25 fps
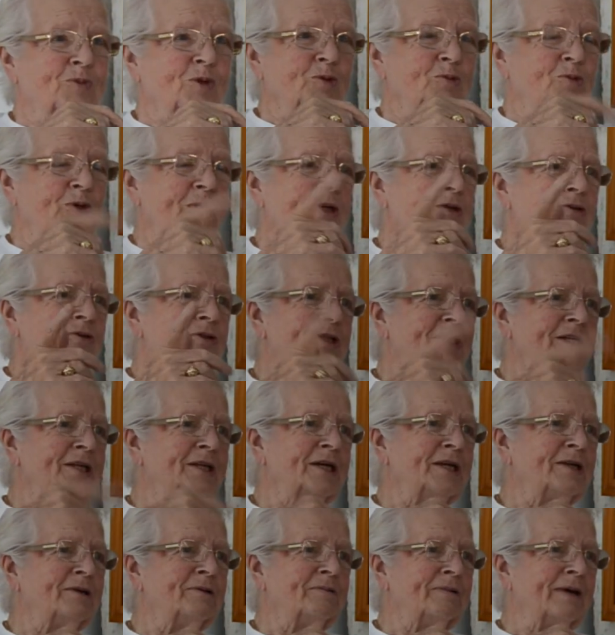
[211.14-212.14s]
We used to
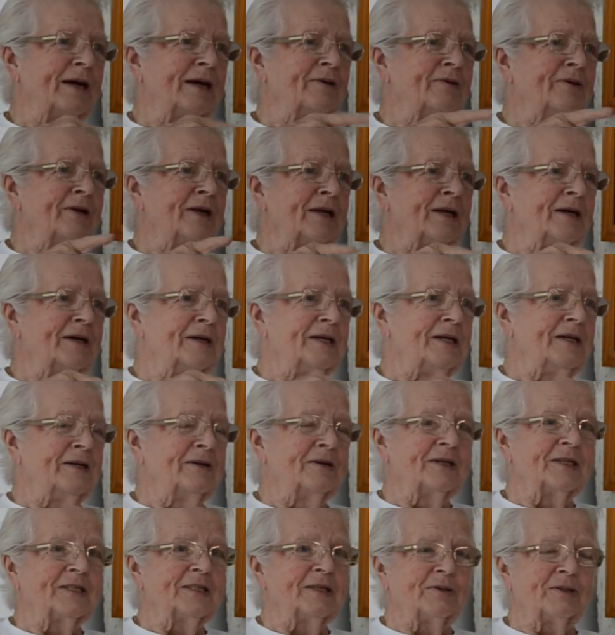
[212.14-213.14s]
kid around a lot,
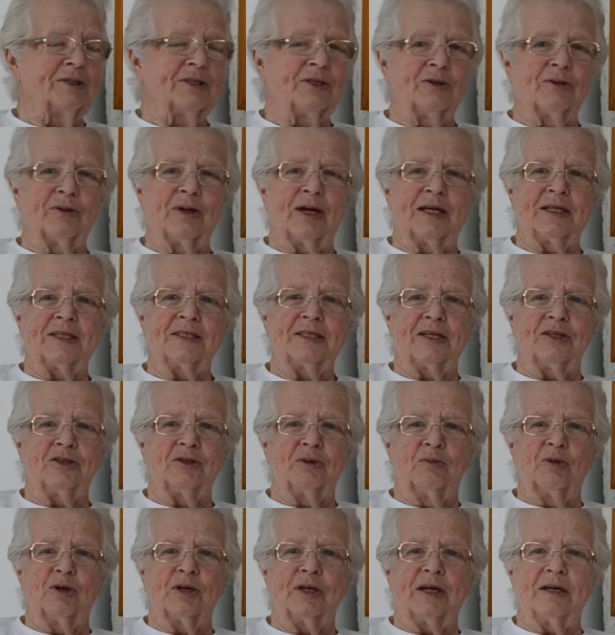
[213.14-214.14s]
I said to
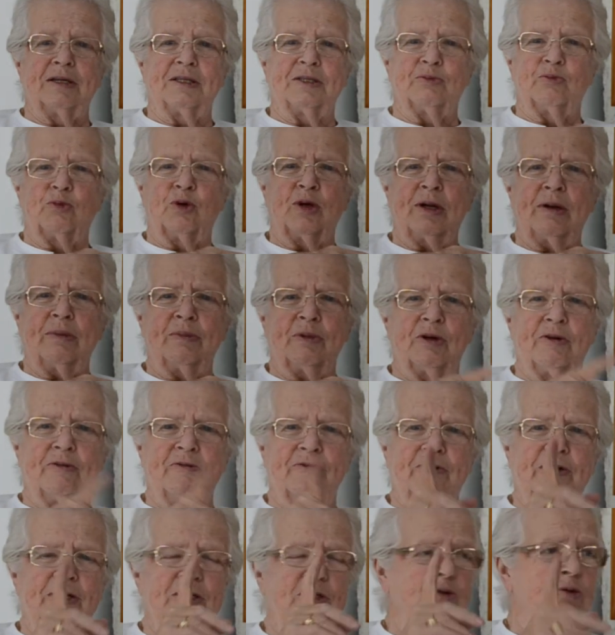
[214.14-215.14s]
him one day, well, I'm going to
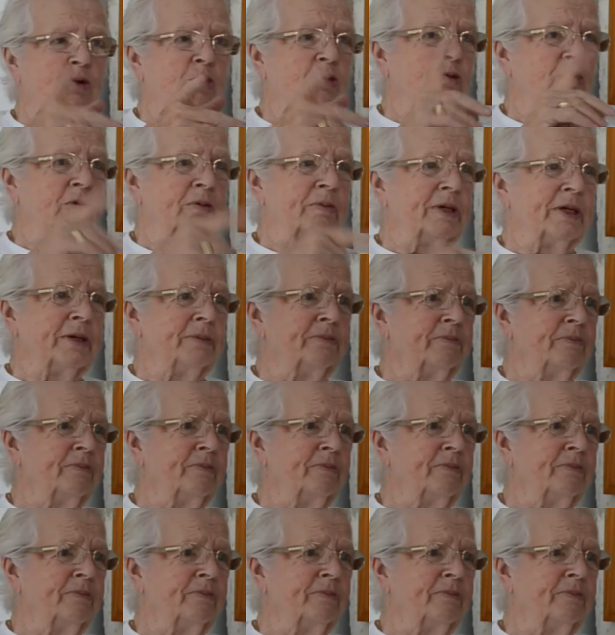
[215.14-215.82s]
find you a woman.